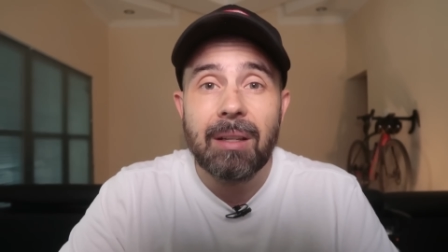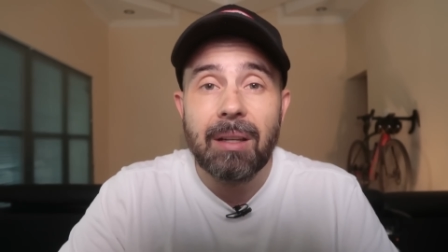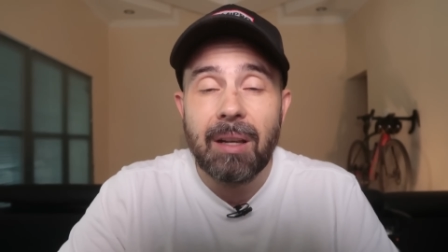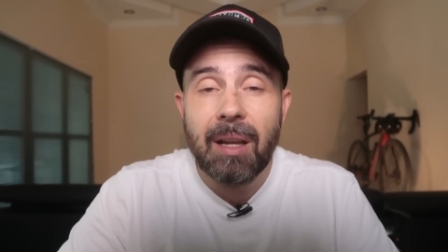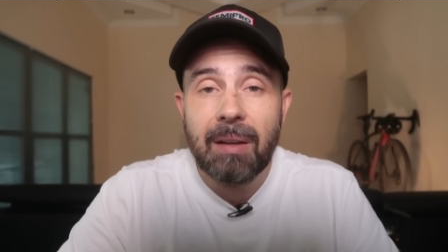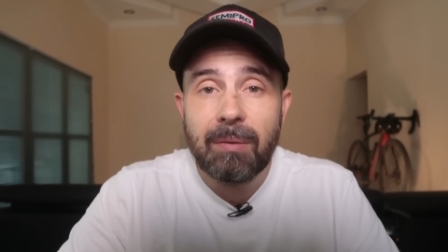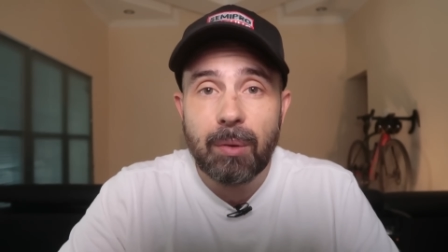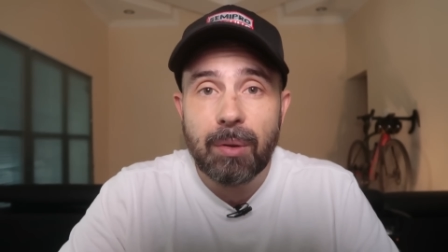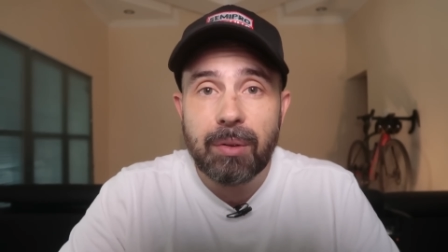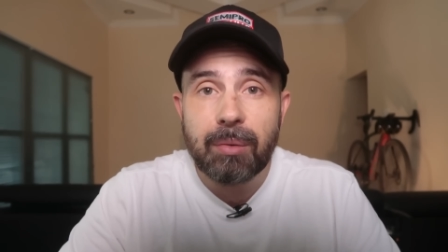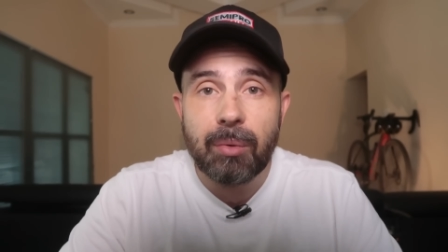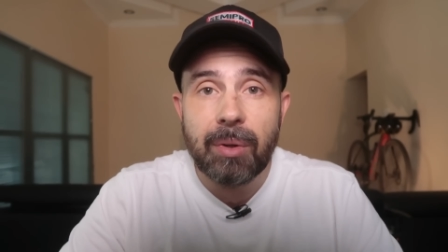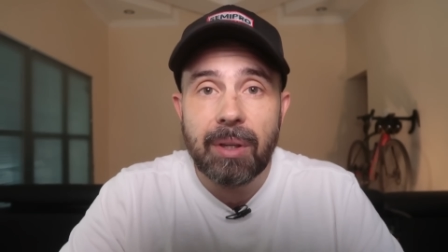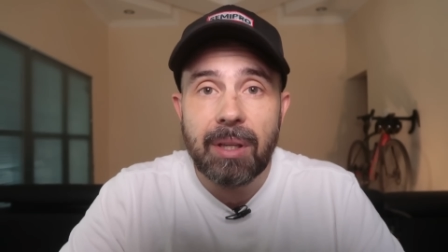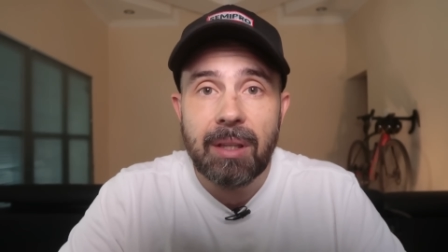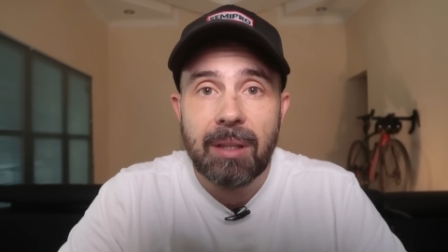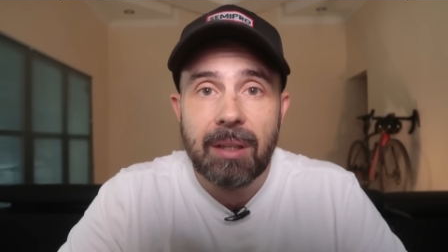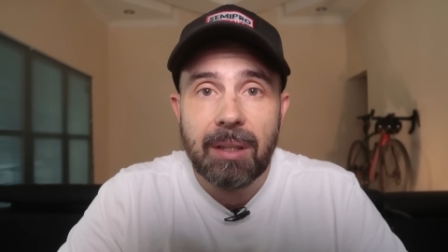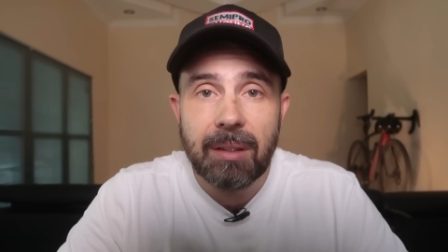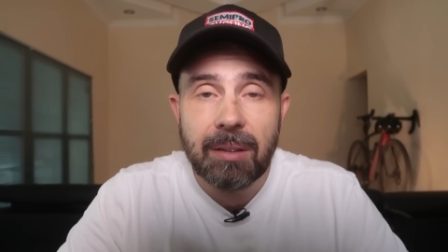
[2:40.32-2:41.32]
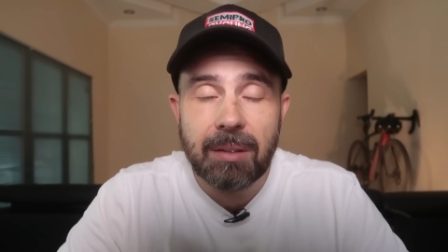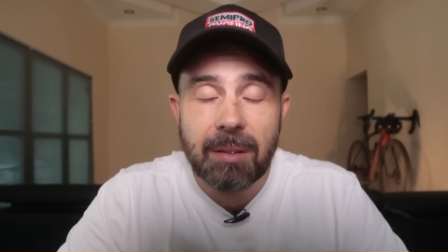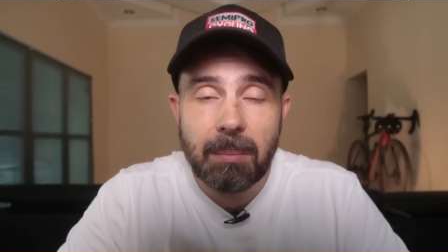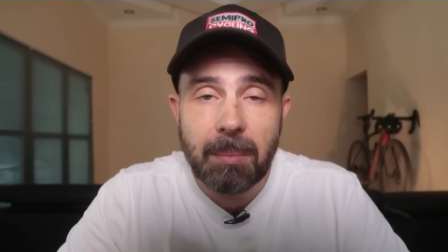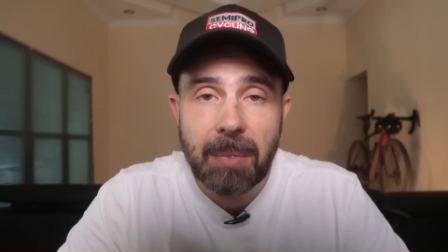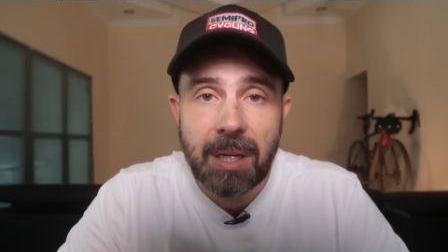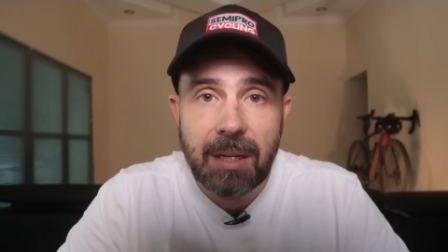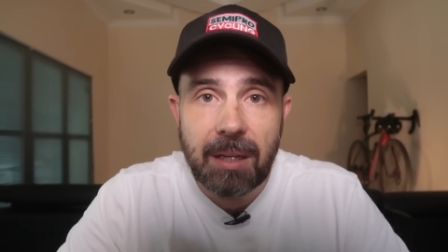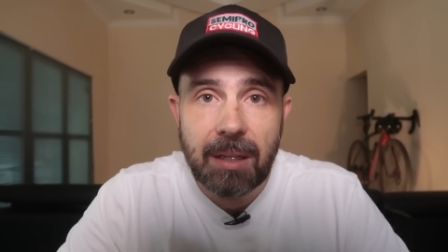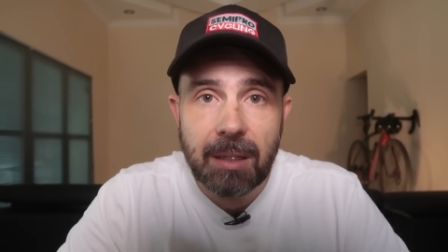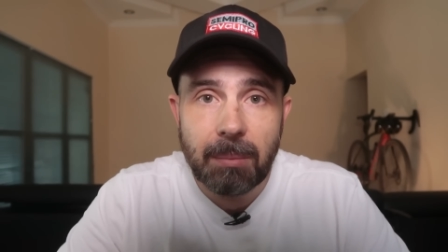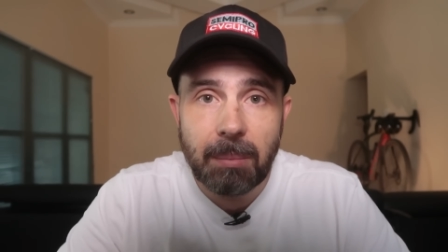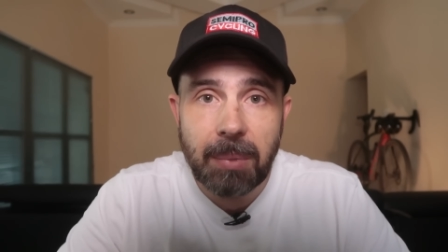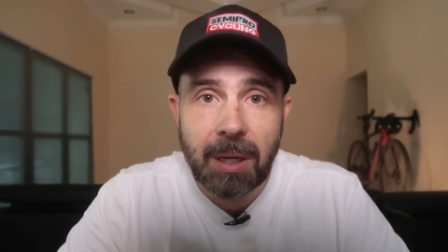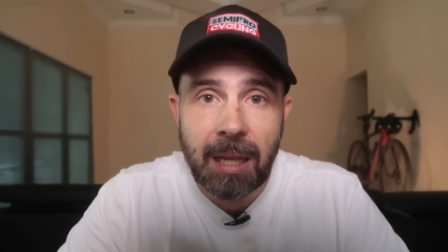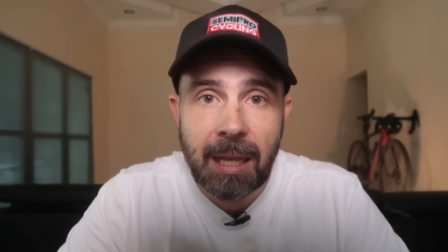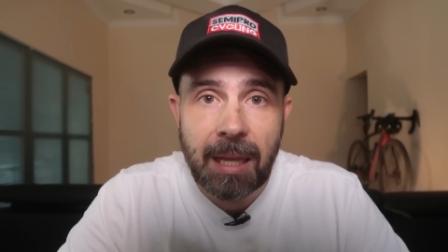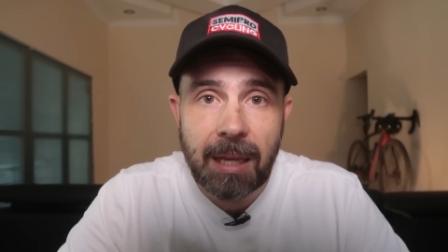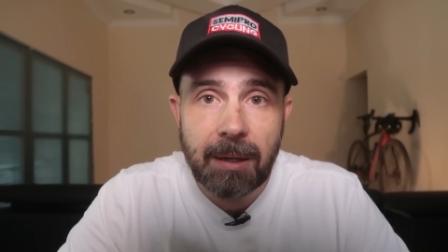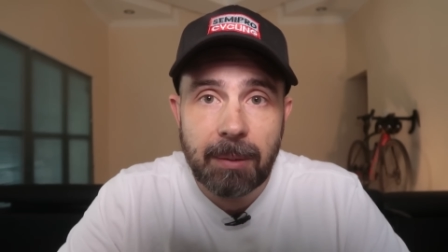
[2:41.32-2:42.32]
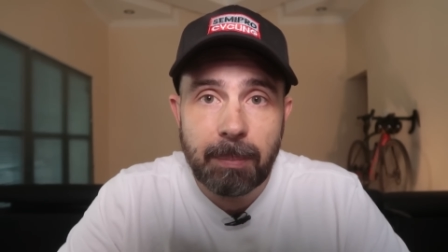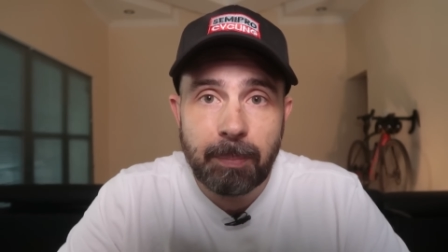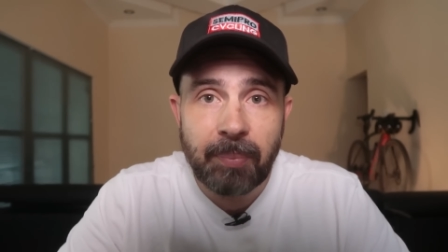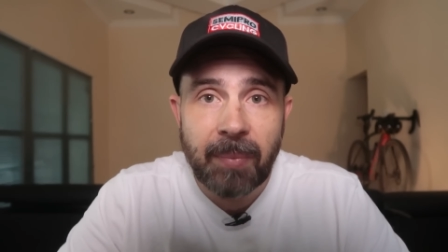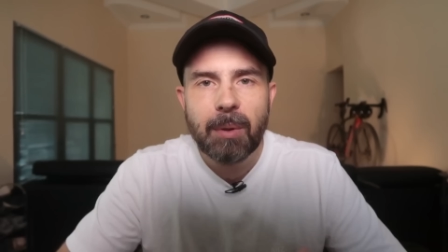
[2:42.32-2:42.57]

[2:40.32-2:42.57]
Level 3 Intermediate Plan.